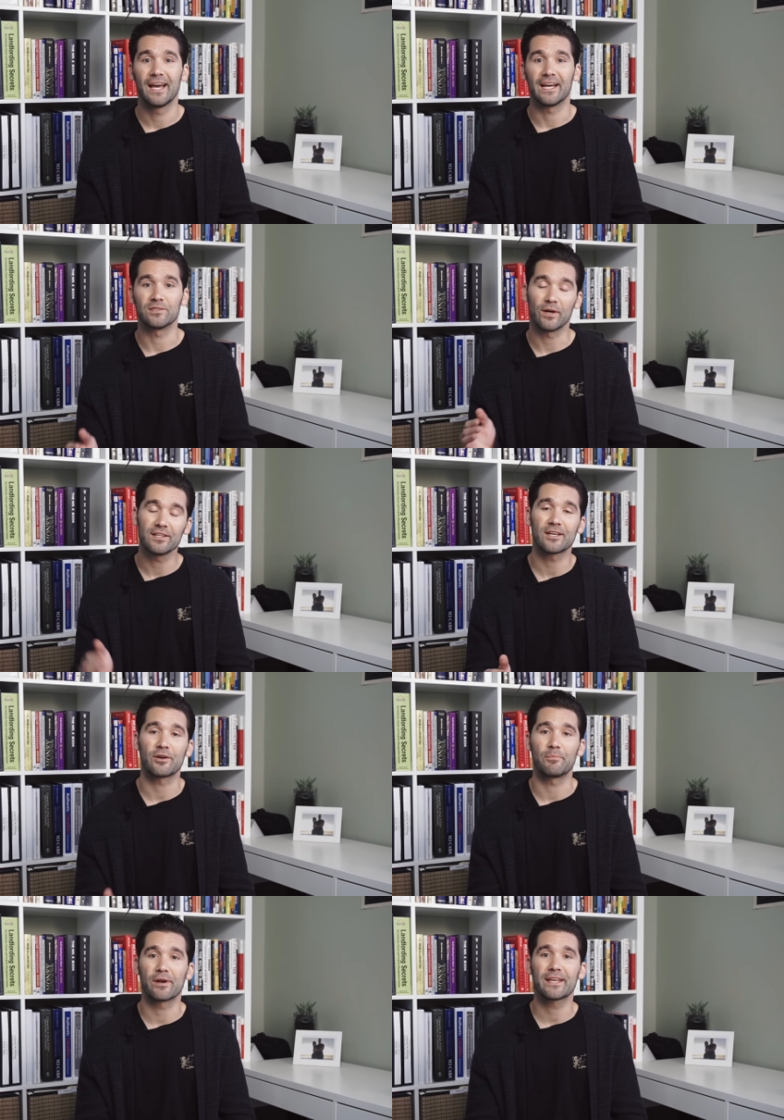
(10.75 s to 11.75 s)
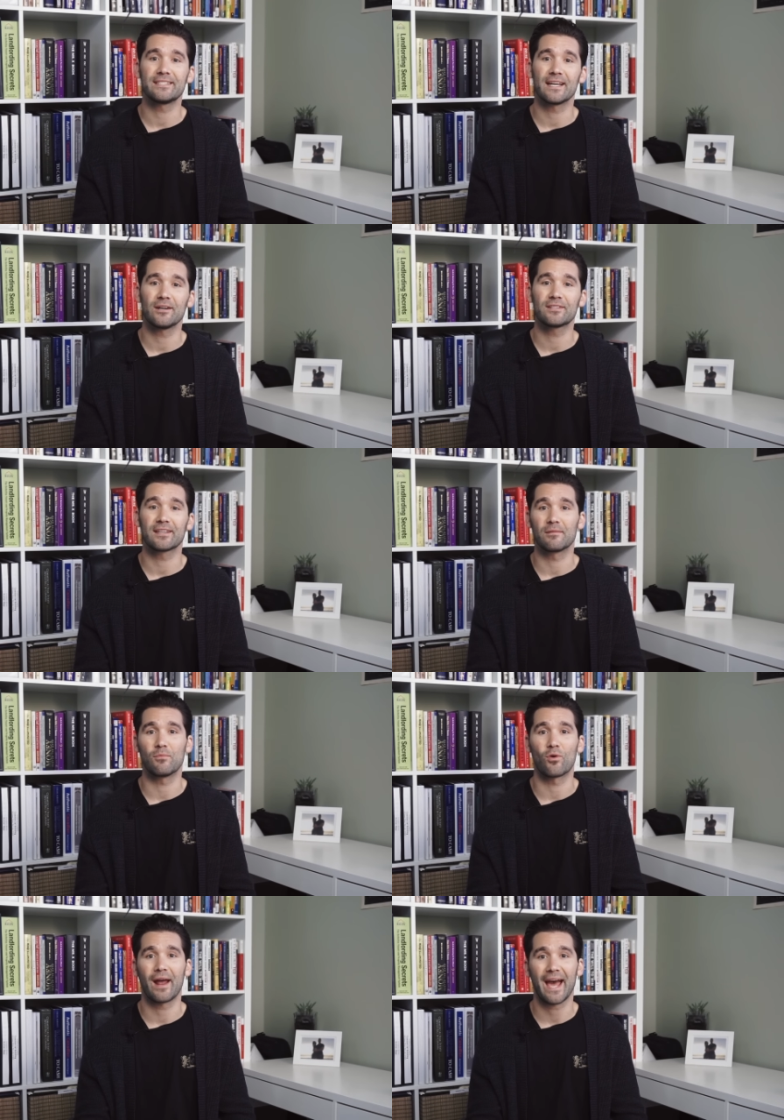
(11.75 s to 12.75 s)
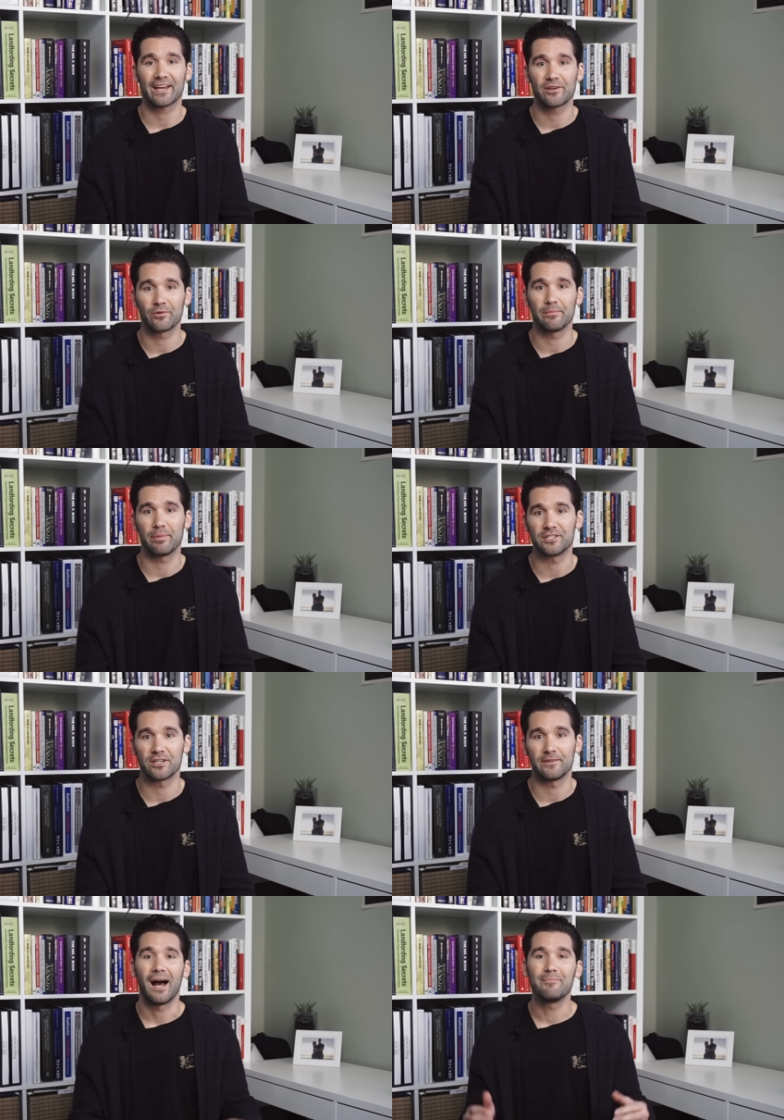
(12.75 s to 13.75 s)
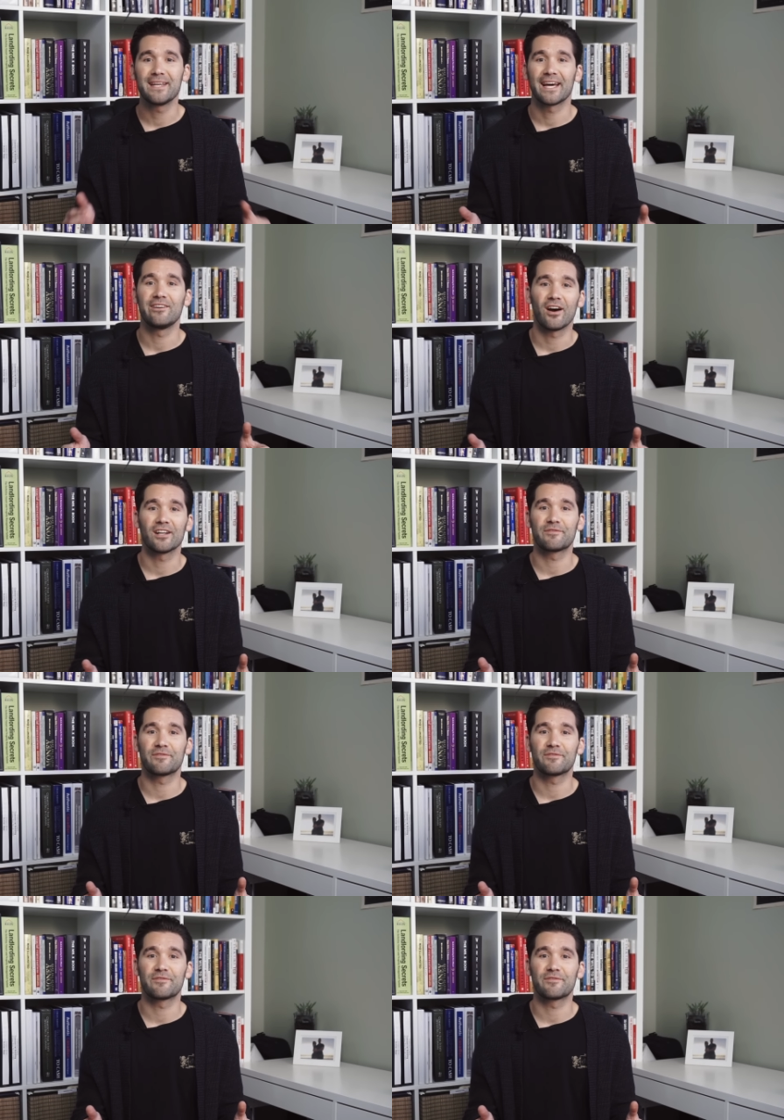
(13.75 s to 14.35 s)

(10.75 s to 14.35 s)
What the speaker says: as well as how to break it down to get a more accurate budget. I'm Dan Nodge,